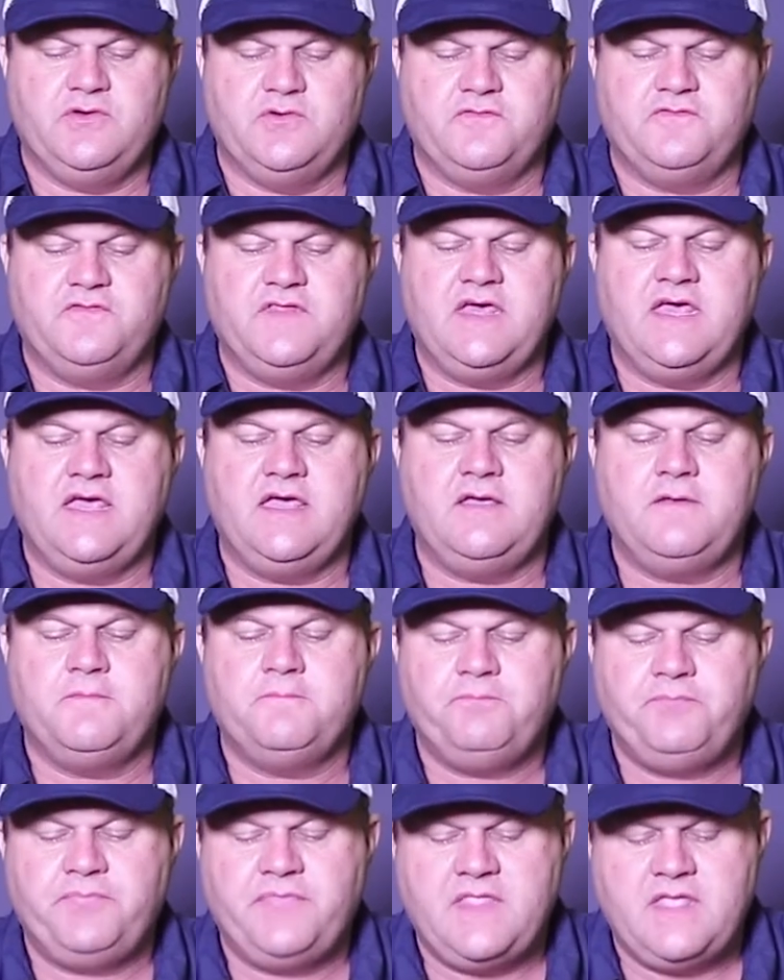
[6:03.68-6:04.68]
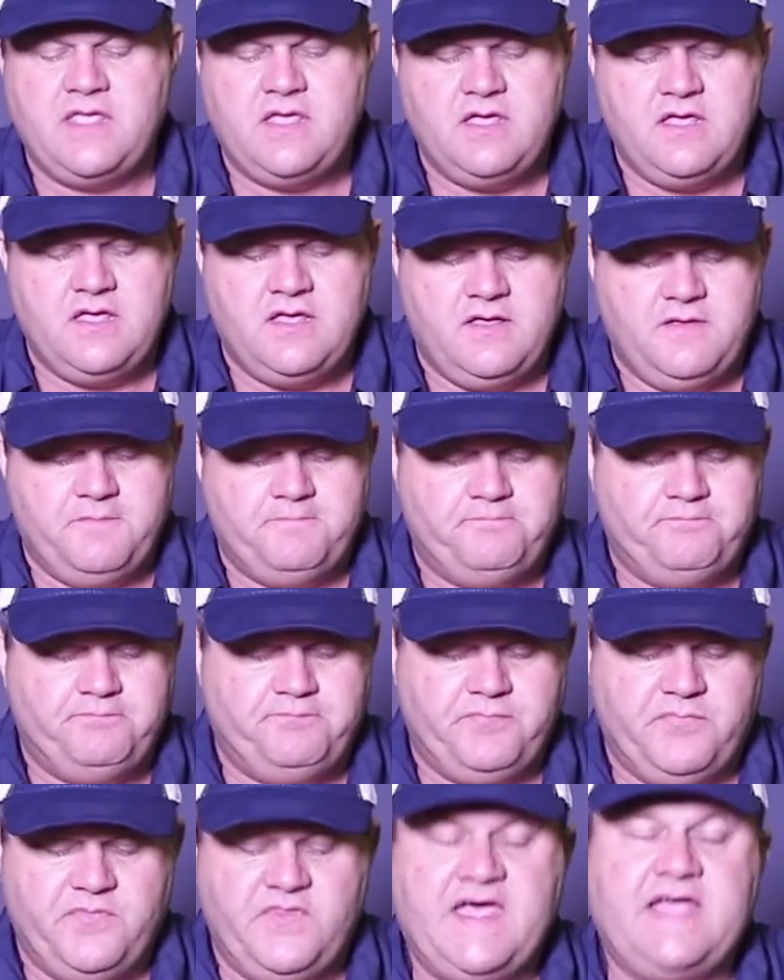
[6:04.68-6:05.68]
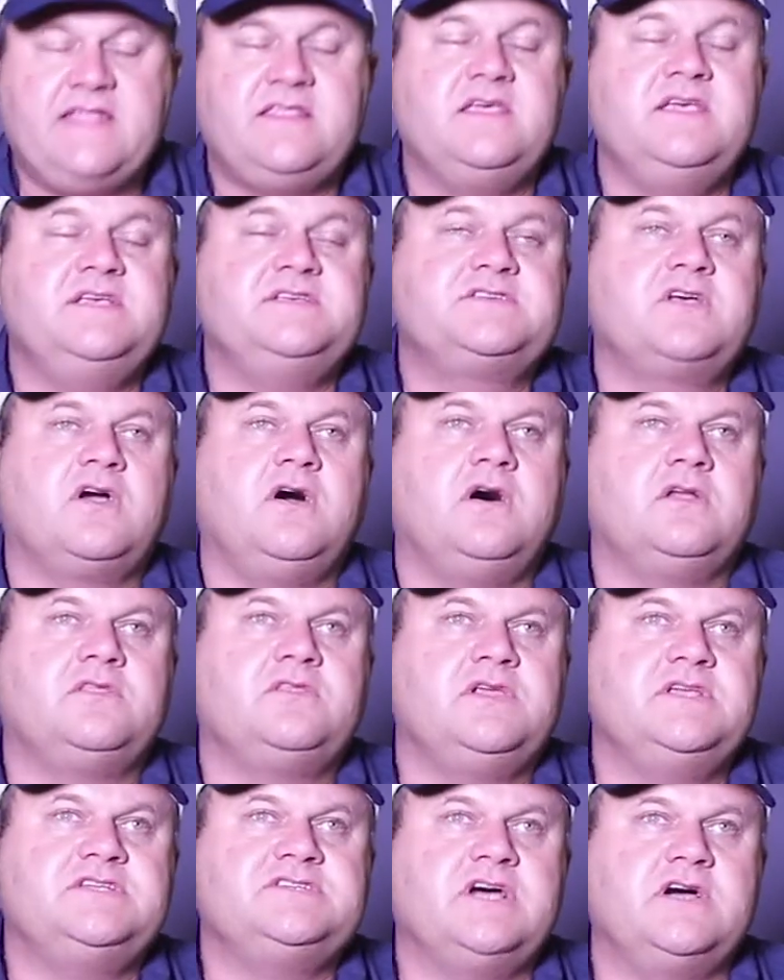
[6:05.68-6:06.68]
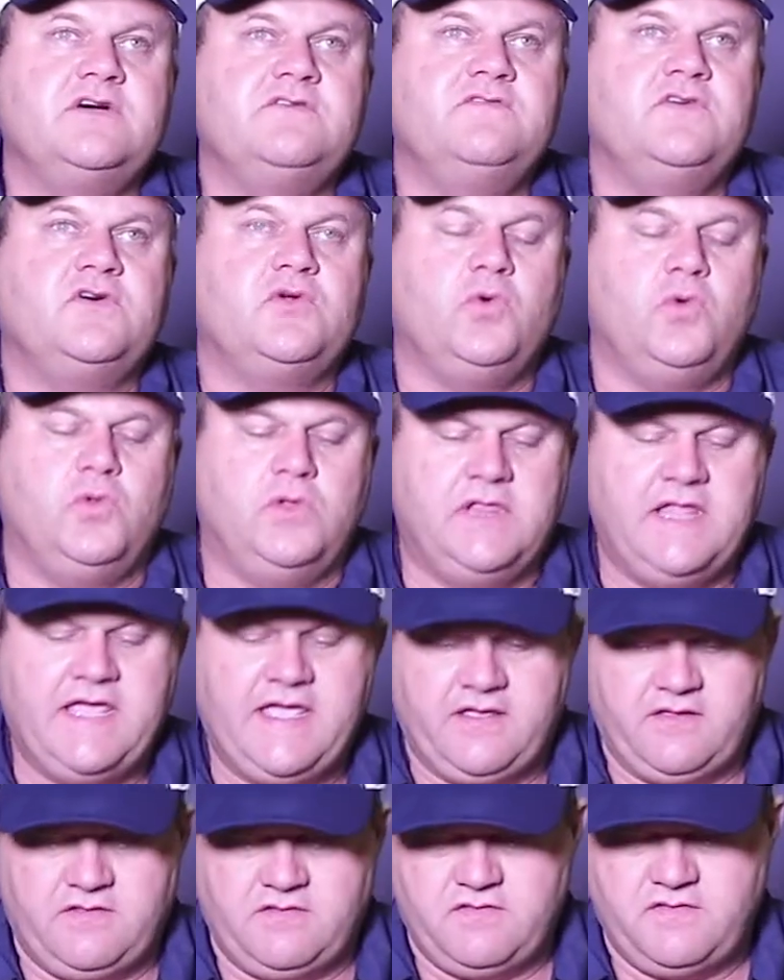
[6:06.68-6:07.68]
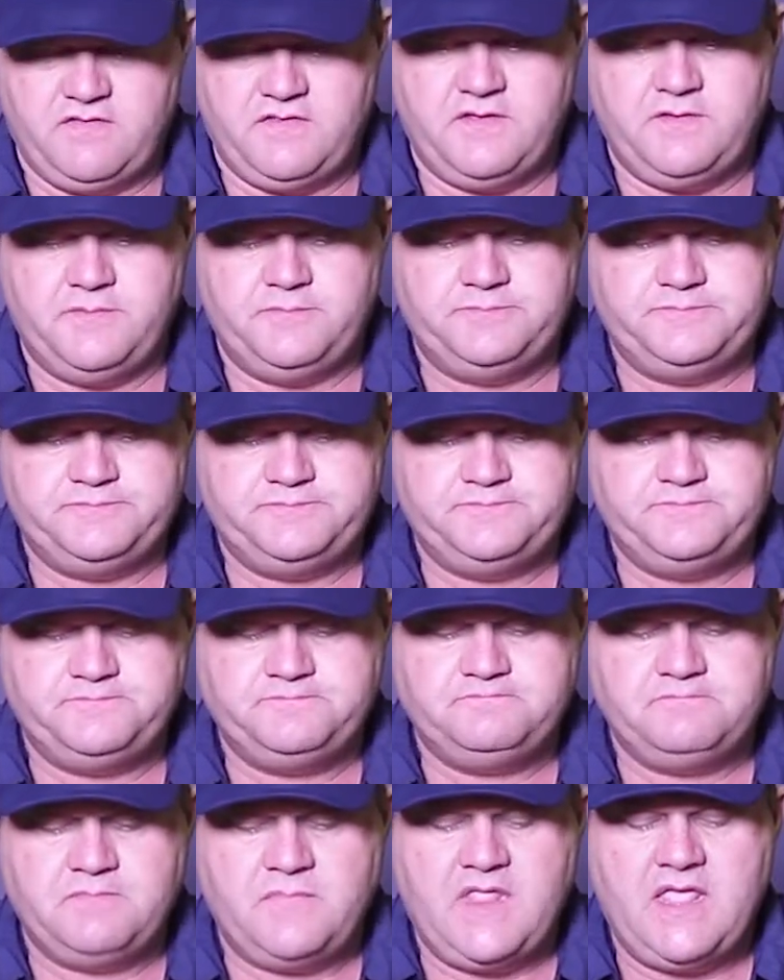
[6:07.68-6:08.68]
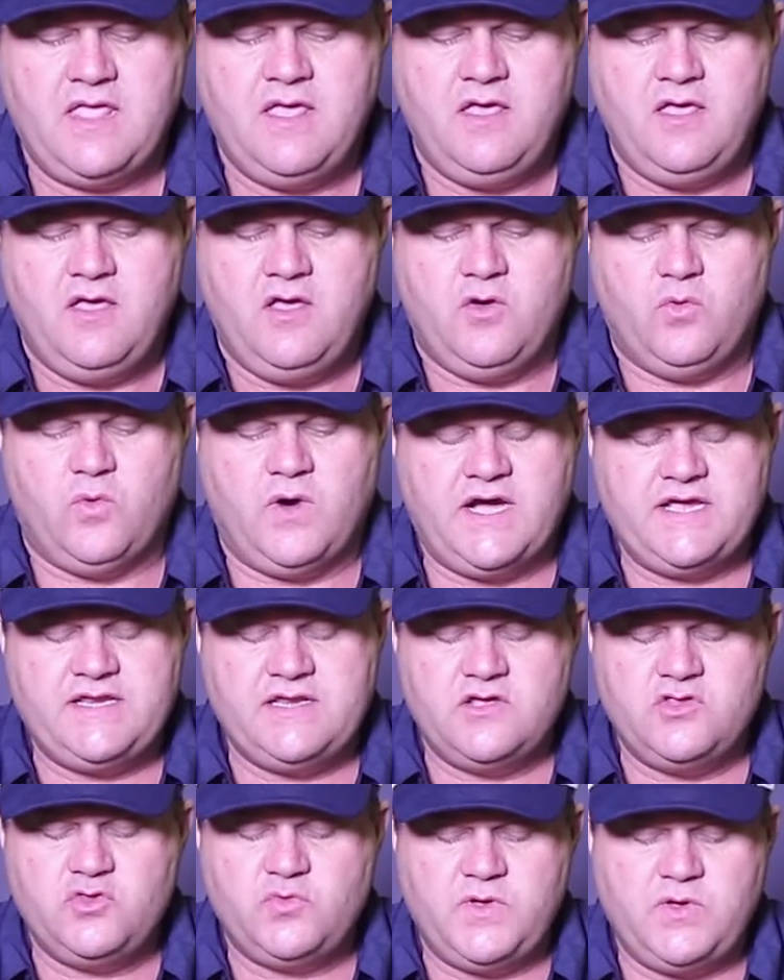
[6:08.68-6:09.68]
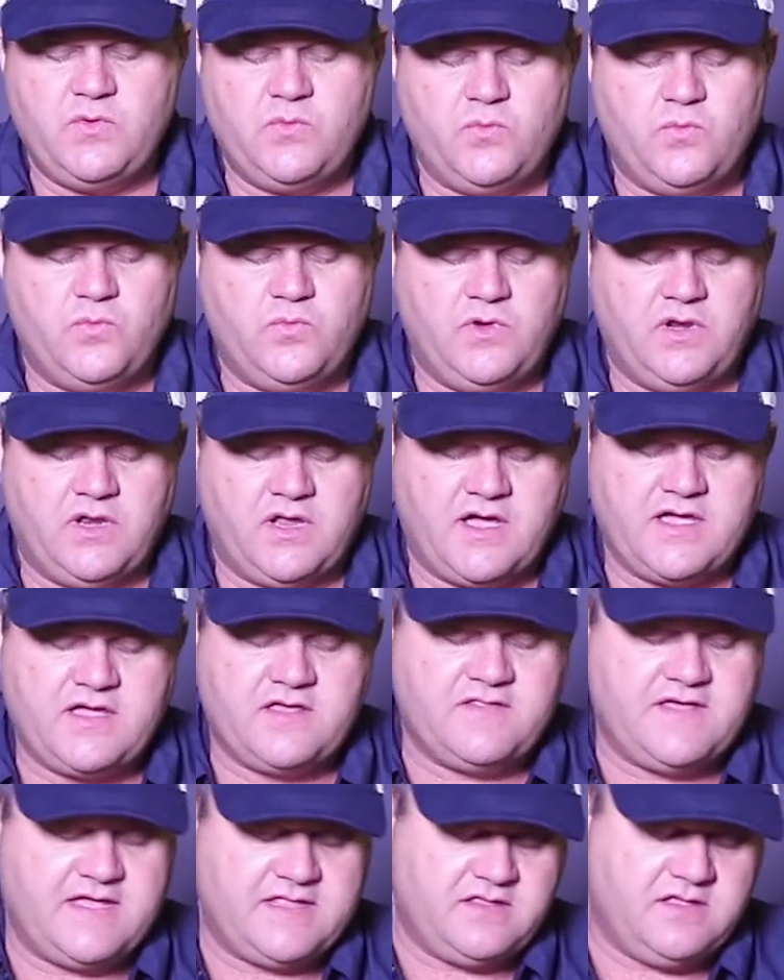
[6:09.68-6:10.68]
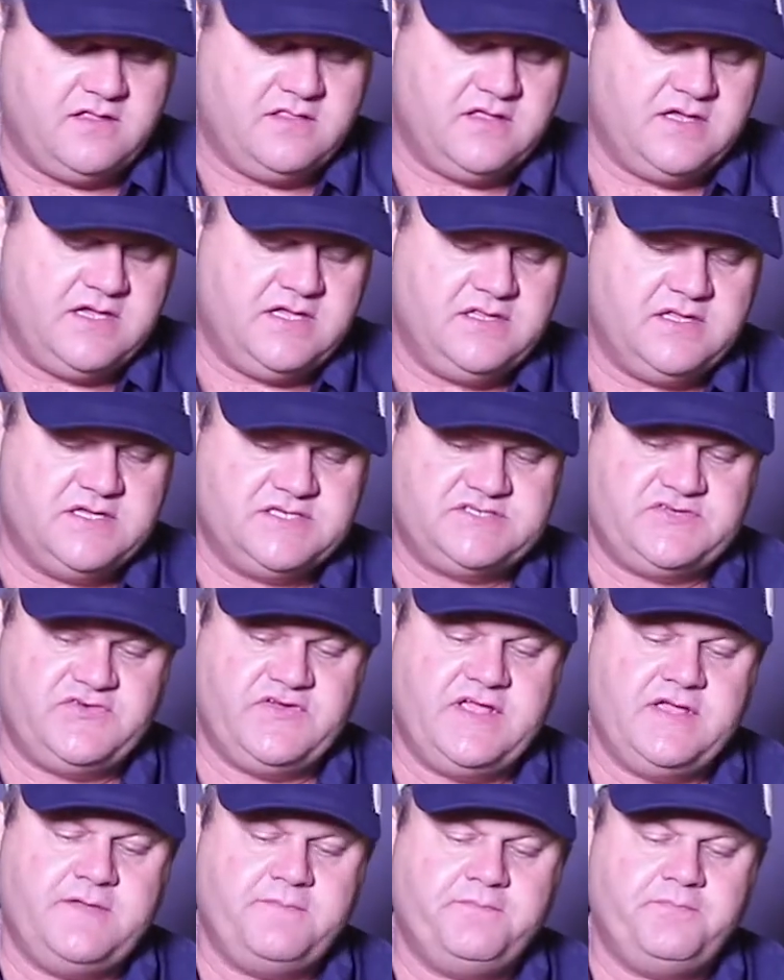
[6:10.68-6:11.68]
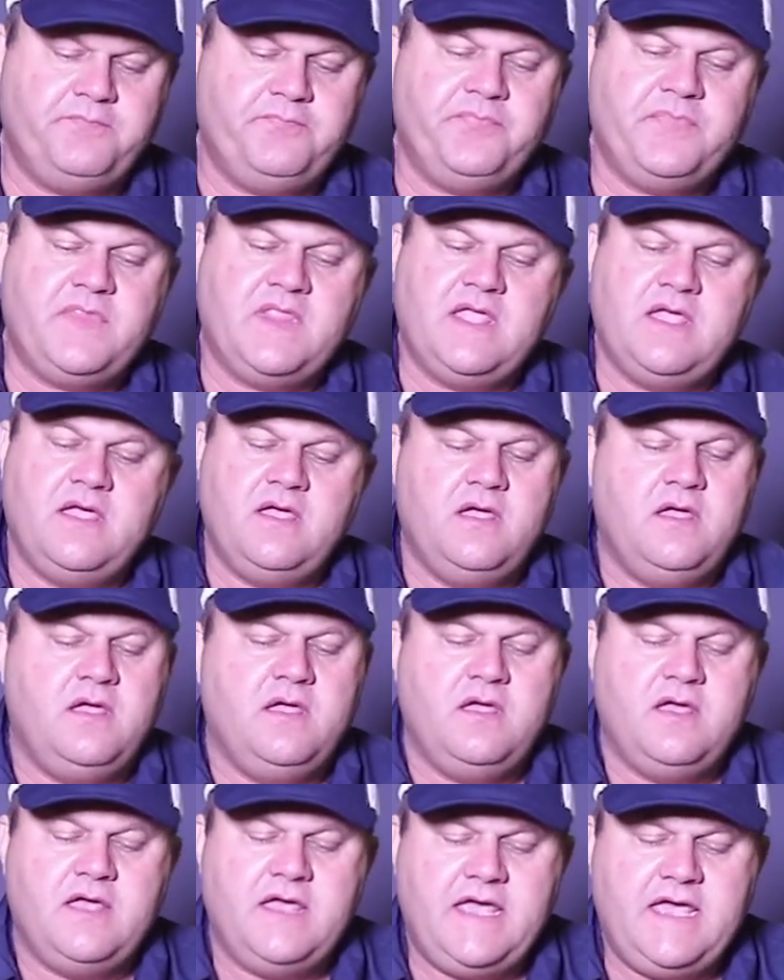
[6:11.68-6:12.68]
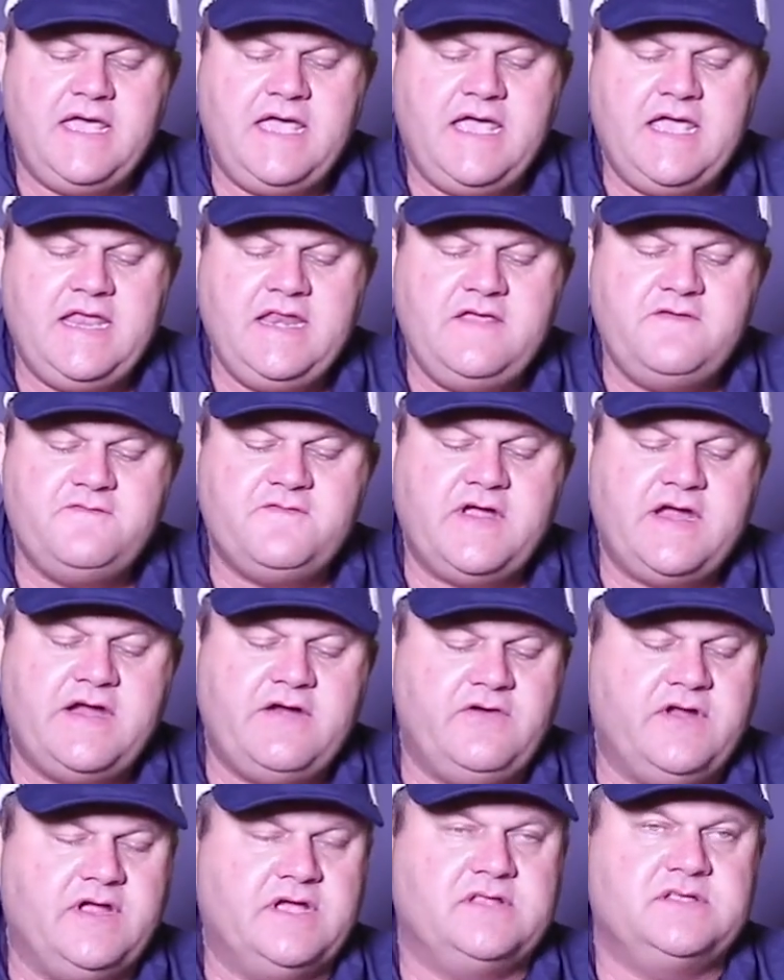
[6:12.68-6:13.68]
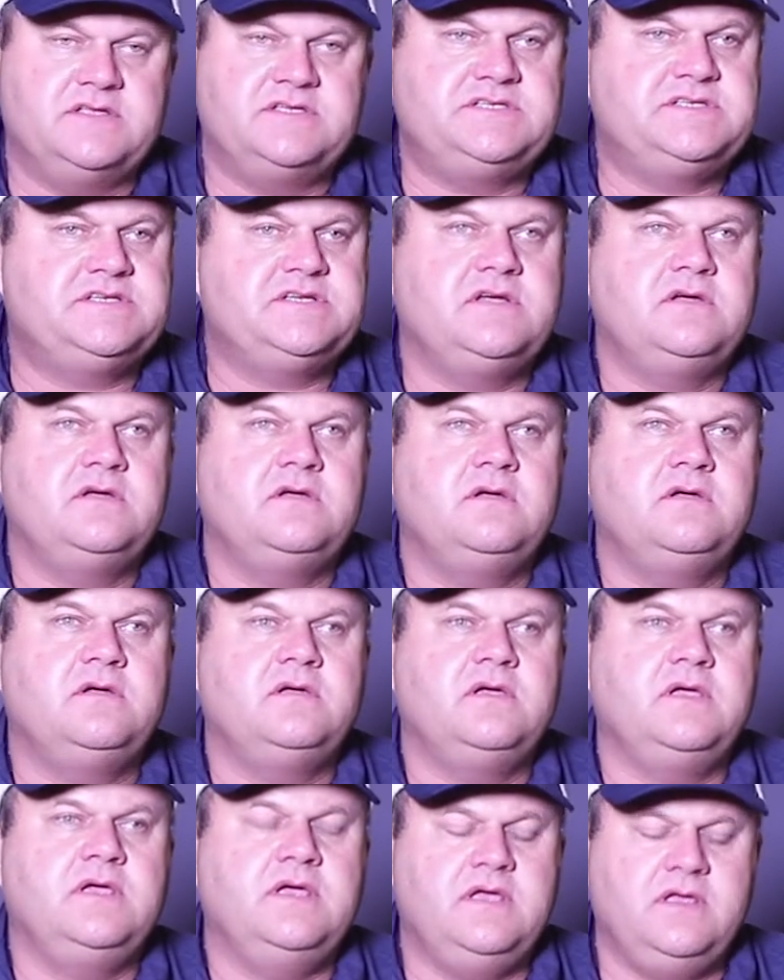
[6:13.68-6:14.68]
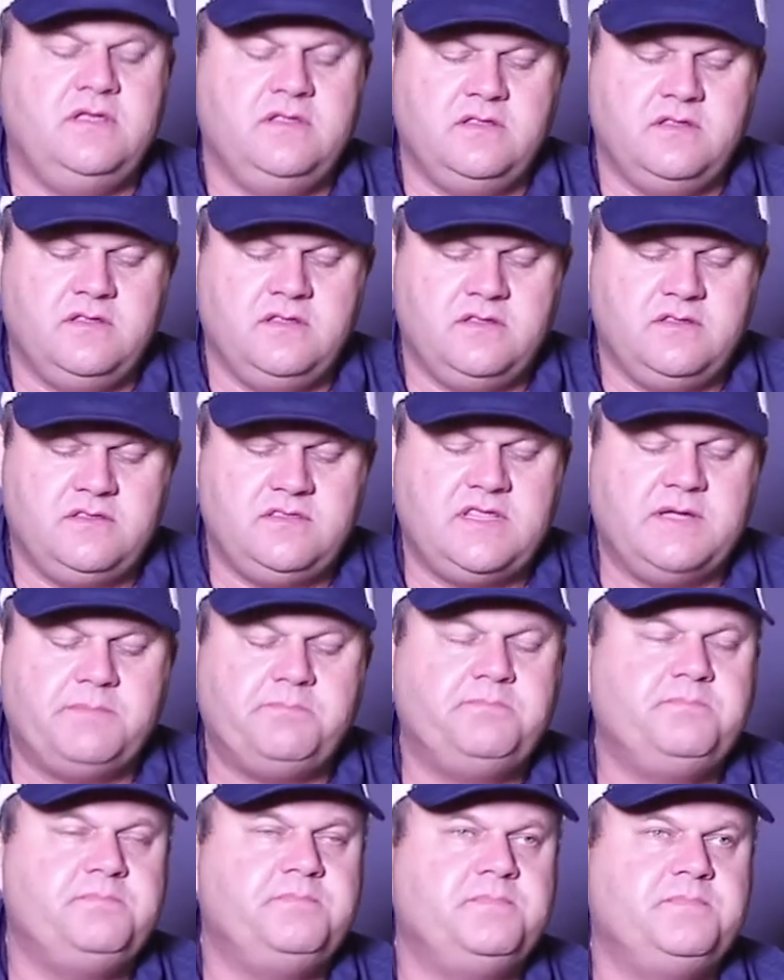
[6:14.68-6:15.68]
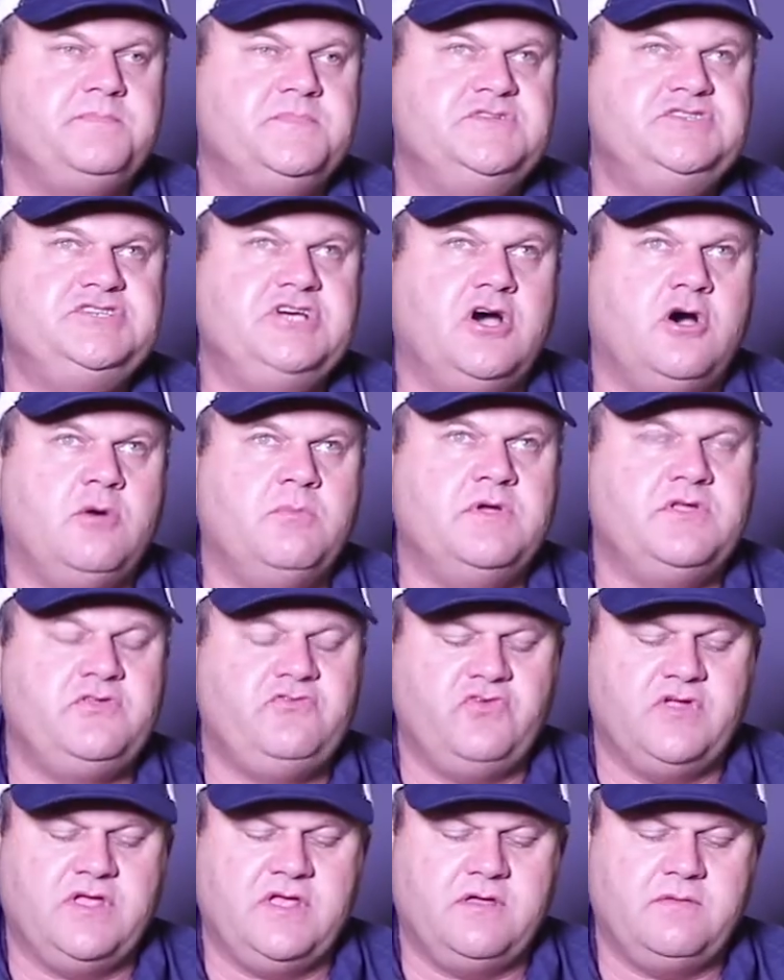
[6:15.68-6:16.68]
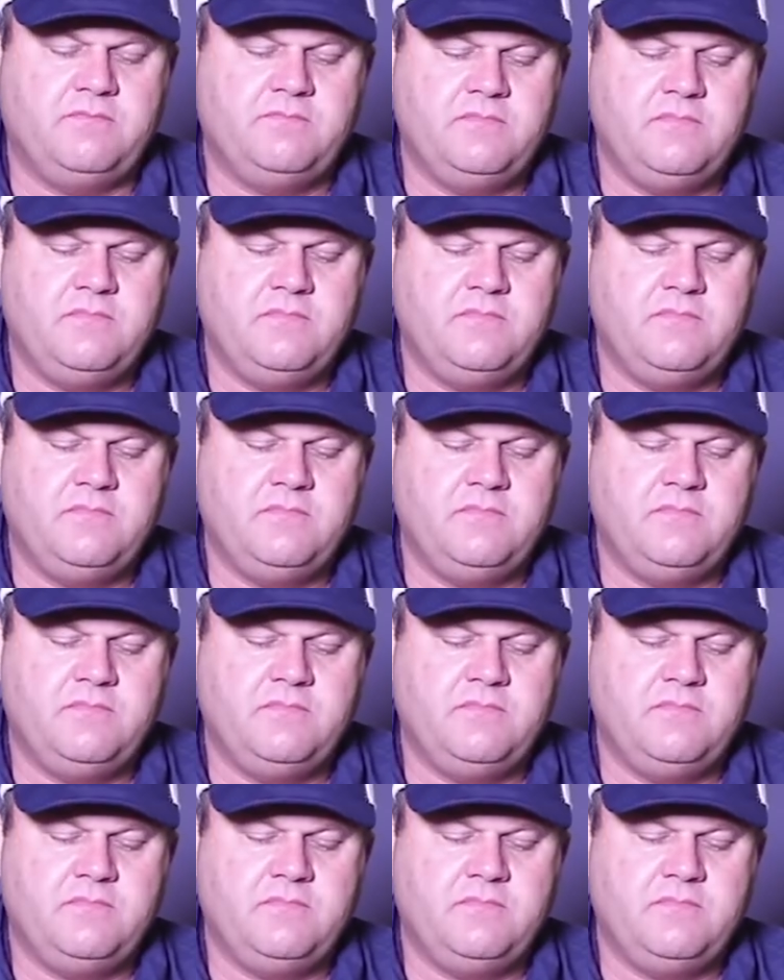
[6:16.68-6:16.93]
off there, that is cartridge overall length. Why don't we like that in the industry? Any variance in tip geometry